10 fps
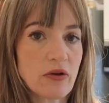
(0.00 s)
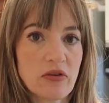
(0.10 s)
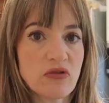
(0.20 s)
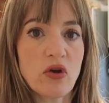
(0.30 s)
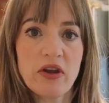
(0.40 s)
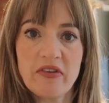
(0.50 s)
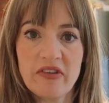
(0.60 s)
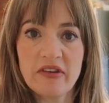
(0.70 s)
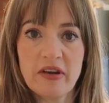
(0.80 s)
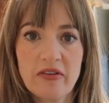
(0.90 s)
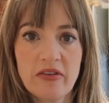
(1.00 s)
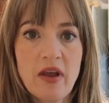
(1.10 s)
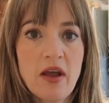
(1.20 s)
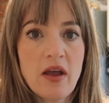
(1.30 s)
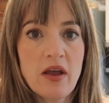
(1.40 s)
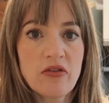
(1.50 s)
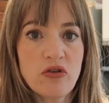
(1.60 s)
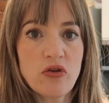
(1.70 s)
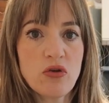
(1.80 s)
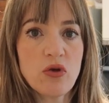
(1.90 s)
lots of doggy visitors
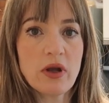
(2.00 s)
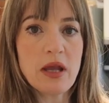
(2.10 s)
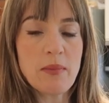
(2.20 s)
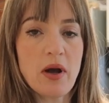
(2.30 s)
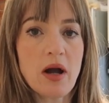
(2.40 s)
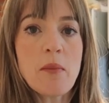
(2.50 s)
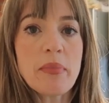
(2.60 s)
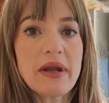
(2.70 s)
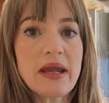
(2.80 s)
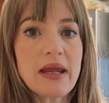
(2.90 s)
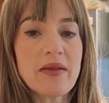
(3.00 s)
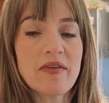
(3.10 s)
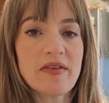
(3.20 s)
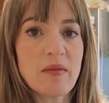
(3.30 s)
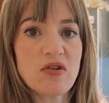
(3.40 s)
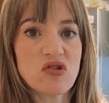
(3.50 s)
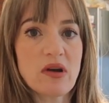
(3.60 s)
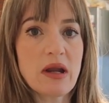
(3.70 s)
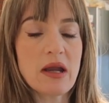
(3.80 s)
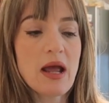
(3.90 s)
to keep her company in the
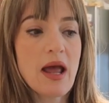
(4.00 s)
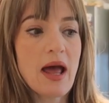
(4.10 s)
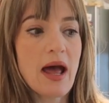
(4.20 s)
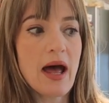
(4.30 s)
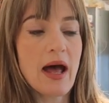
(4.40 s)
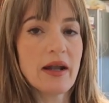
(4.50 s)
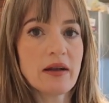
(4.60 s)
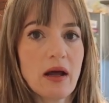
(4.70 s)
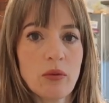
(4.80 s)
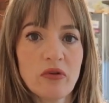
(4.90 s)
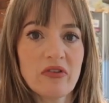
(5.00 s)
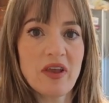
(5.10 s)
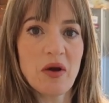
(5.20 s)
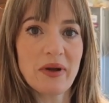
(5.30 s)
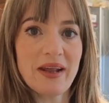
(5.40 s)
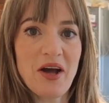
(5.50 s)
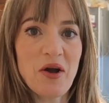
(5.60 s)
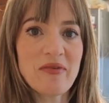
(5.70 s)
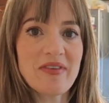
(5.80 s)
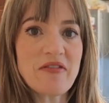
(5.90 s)
cemetery. And I will see her when I get home this